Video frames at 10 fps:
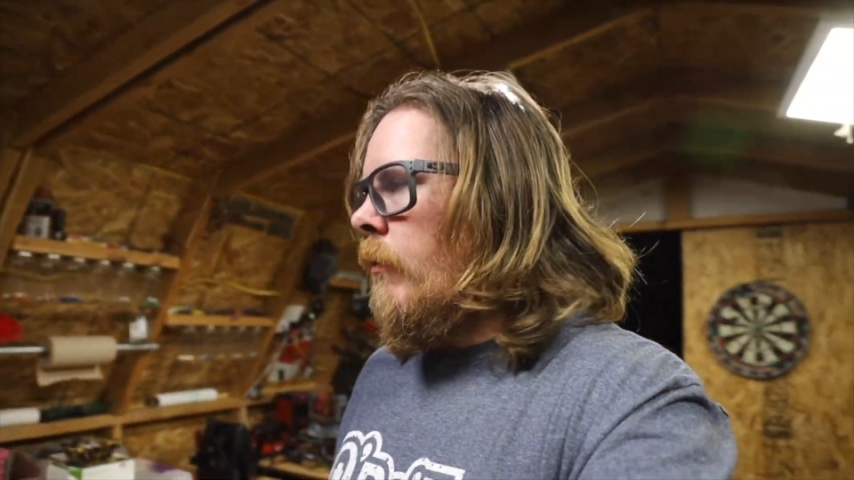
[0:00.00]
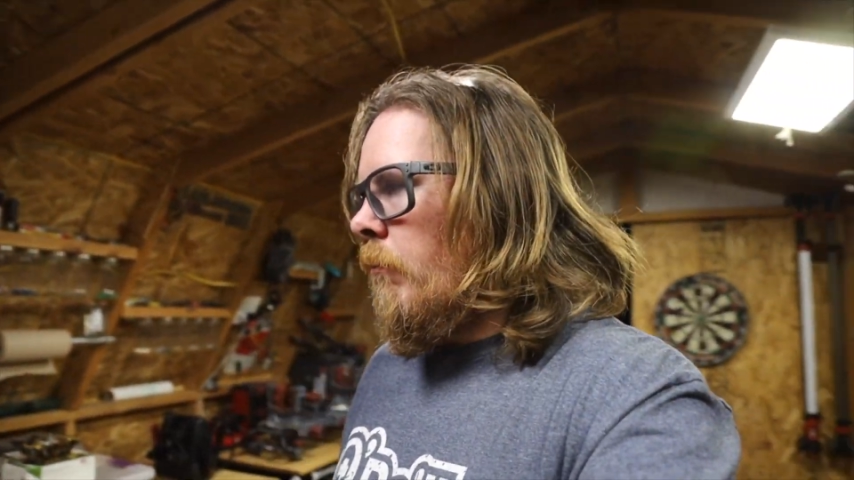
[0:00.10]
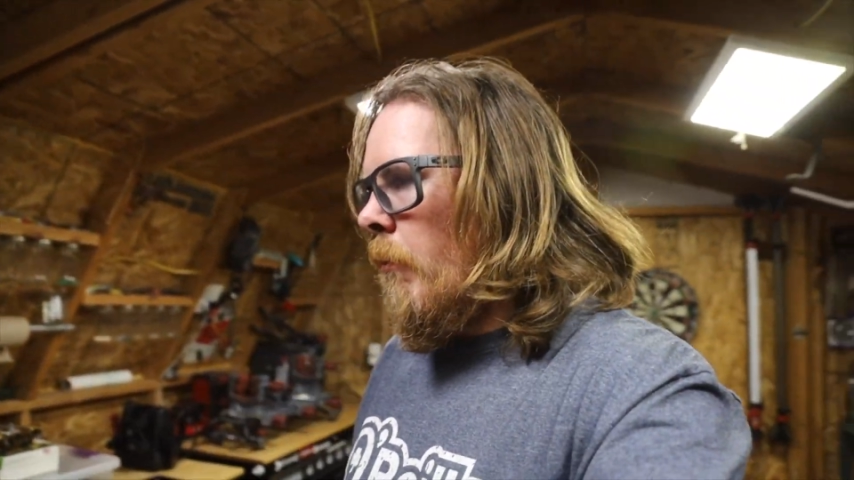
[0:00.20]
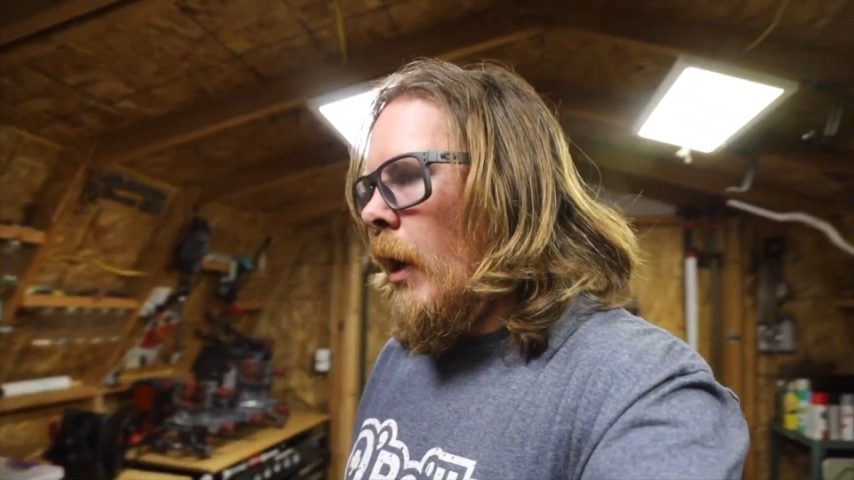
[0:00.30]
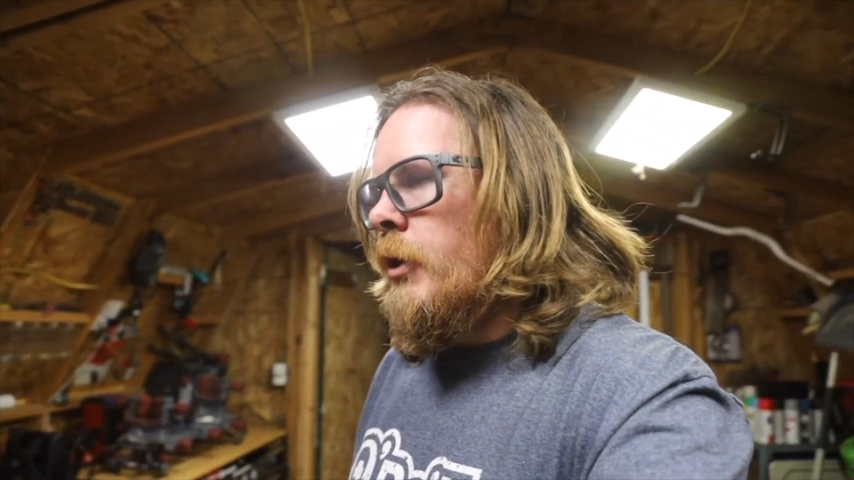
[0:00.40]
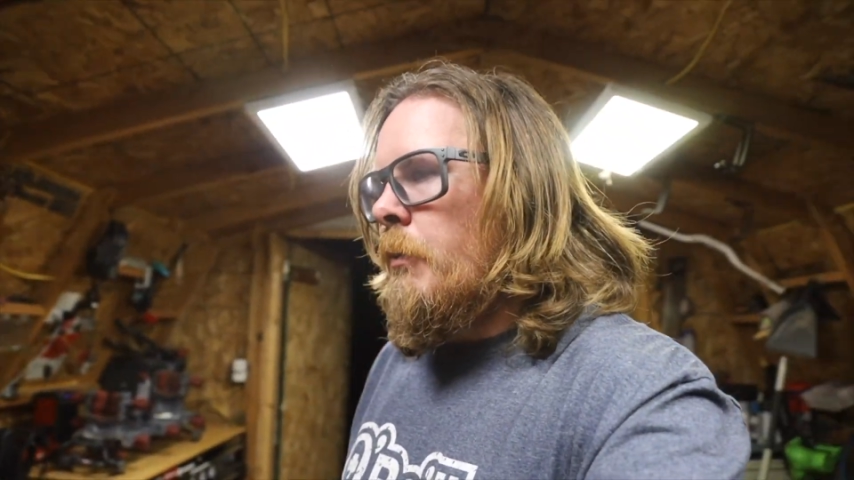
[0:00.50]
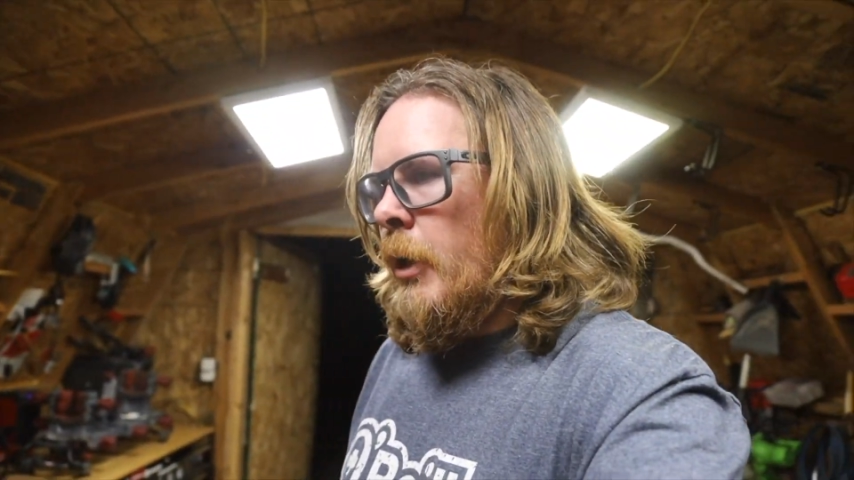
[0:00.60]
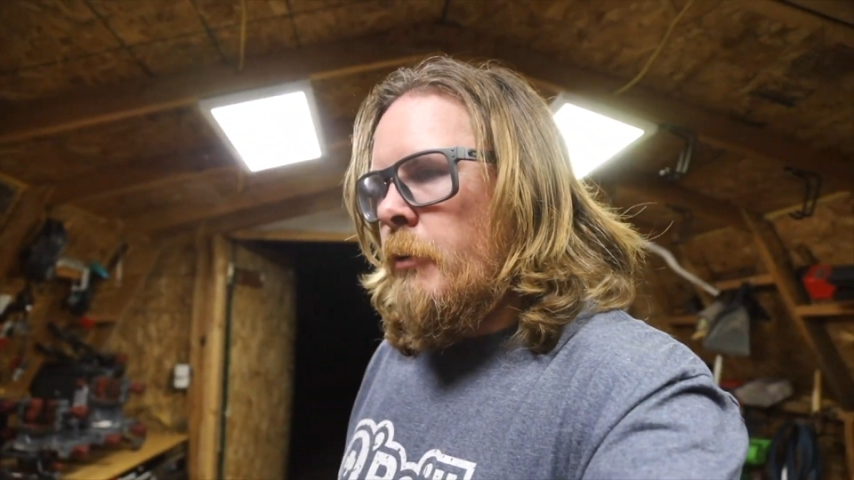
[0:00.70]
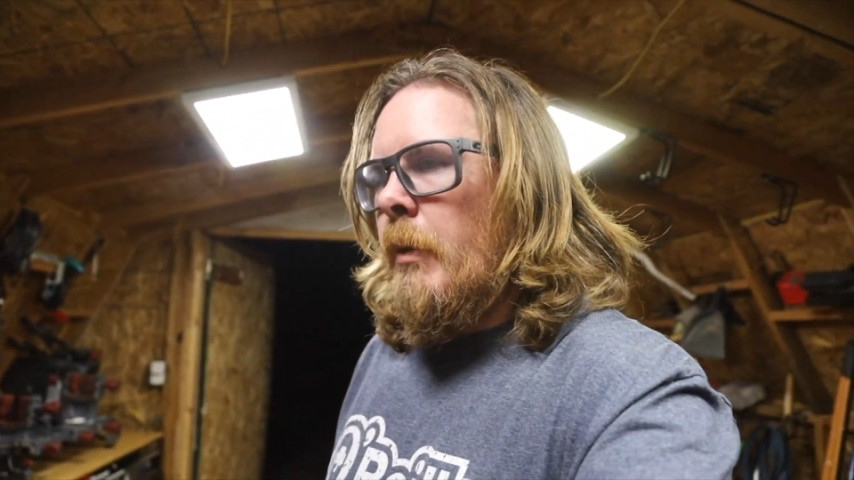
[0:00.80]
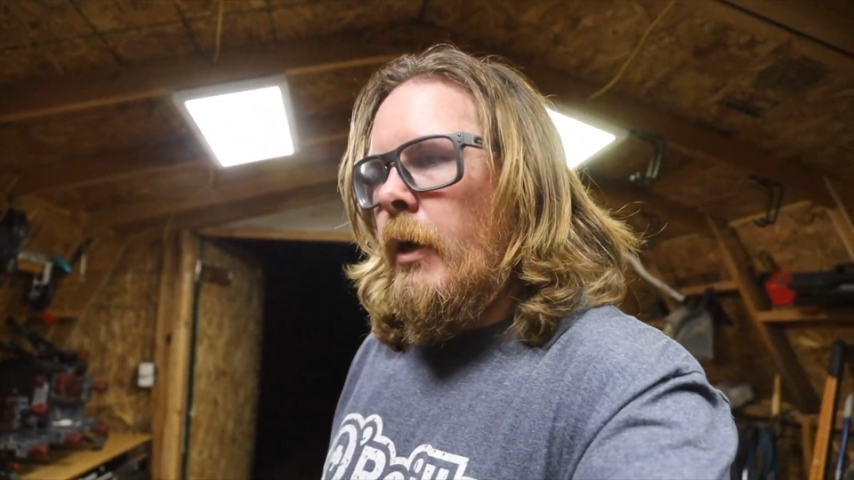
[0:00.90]
much
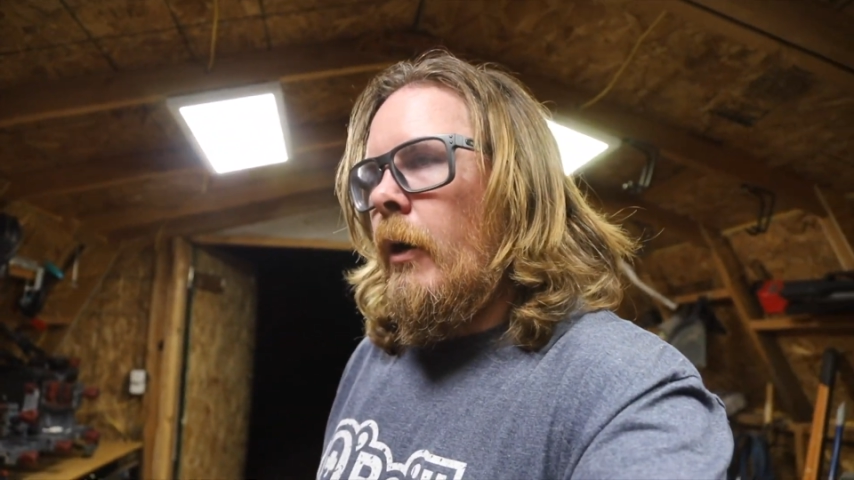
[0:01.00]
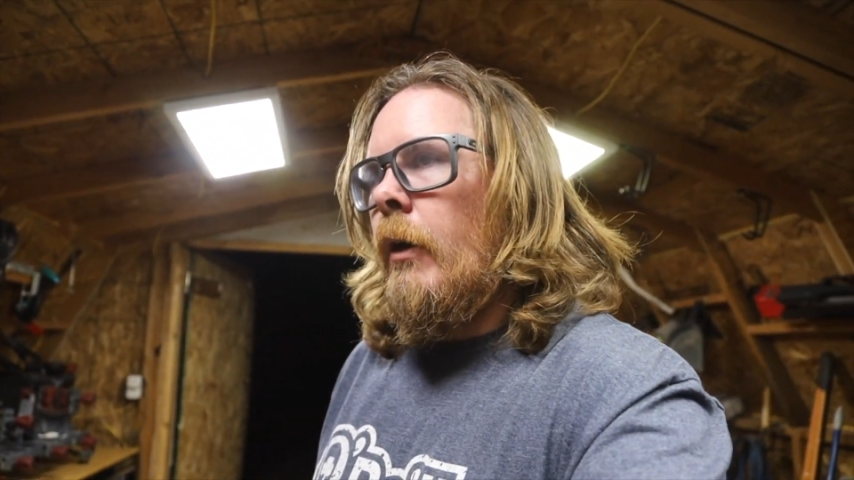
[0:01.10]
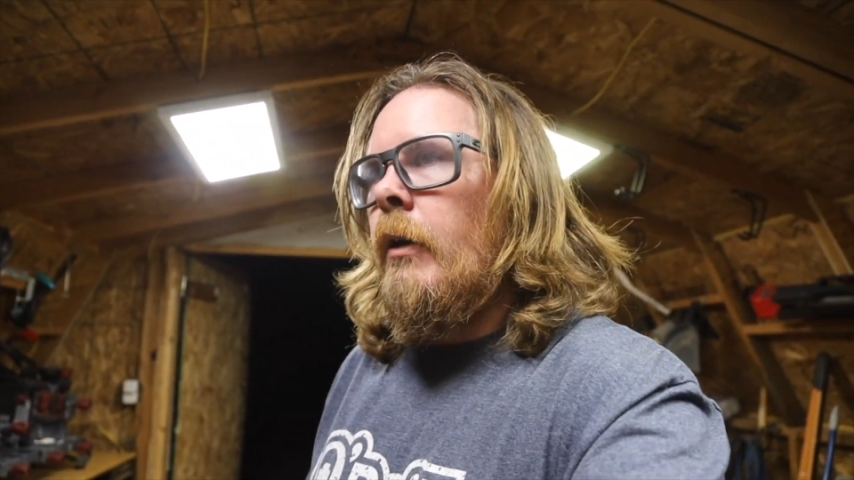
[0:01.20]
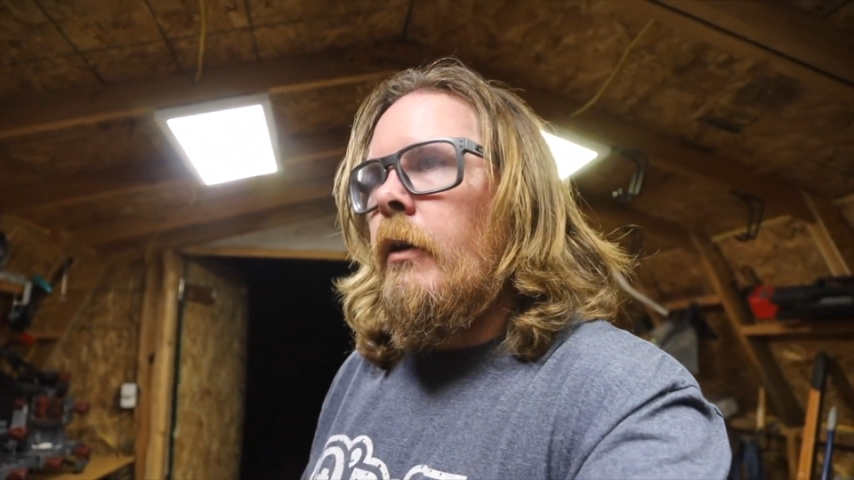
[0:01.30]
better,